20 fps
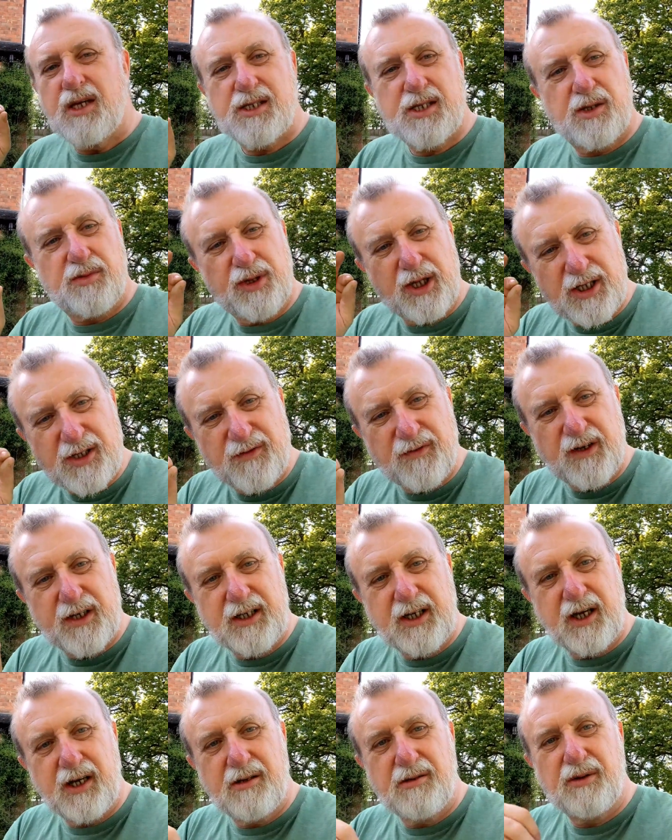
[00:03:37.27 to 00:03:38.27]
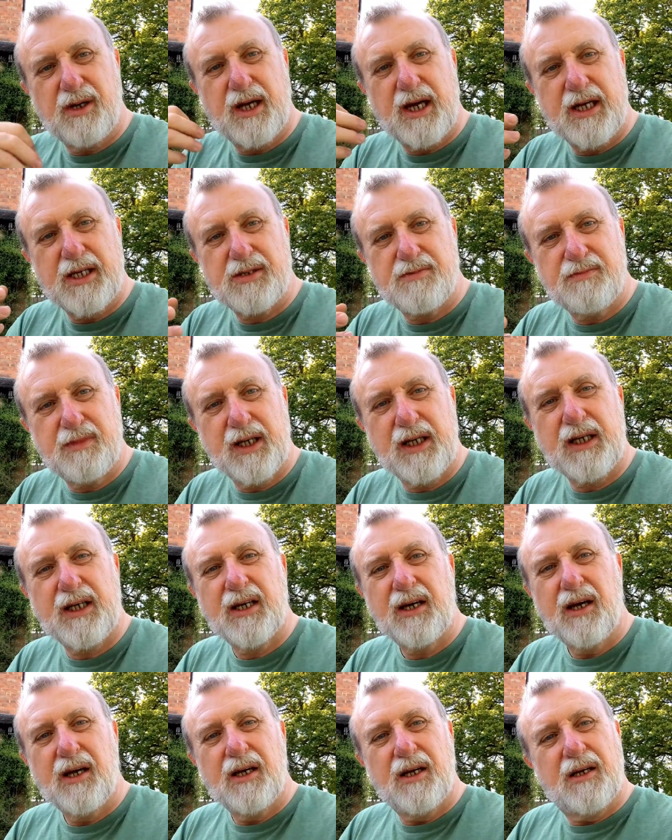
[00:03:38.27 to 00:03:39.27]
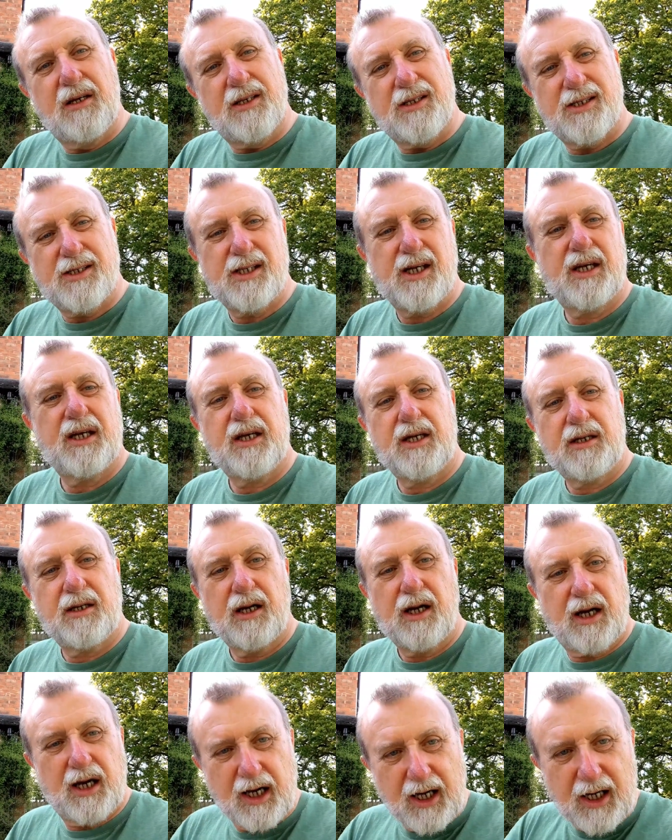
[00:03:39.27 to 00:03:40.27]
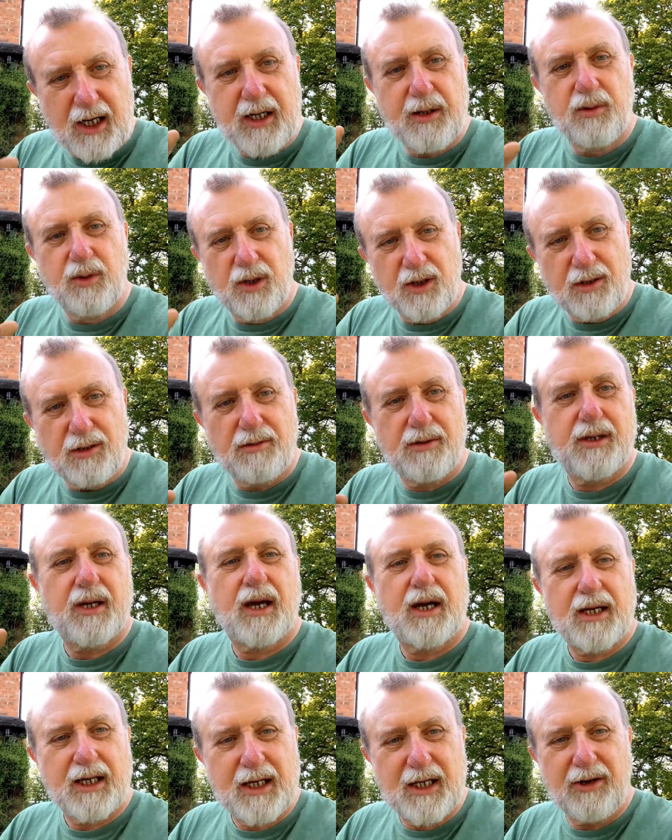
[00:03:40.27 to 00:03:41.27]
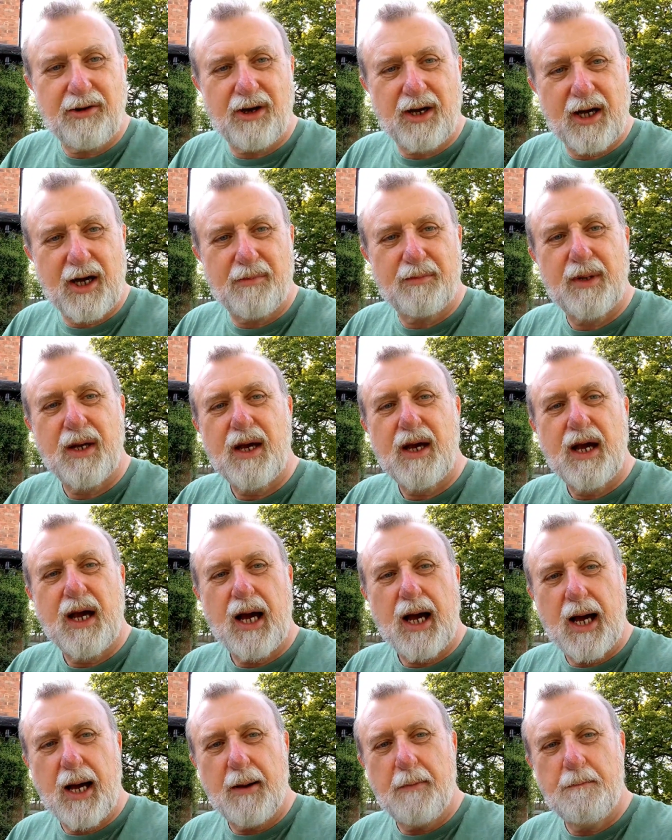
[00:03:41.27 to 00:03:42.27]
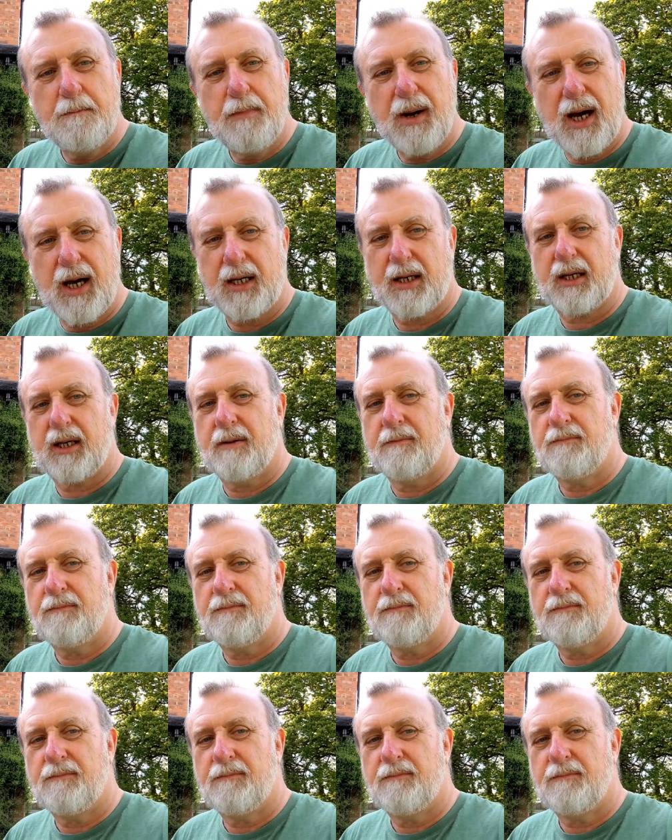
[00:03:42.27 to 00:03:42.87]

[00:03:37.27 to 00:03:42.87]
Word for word: So this video is me saying, hi world, here I am, I'm back.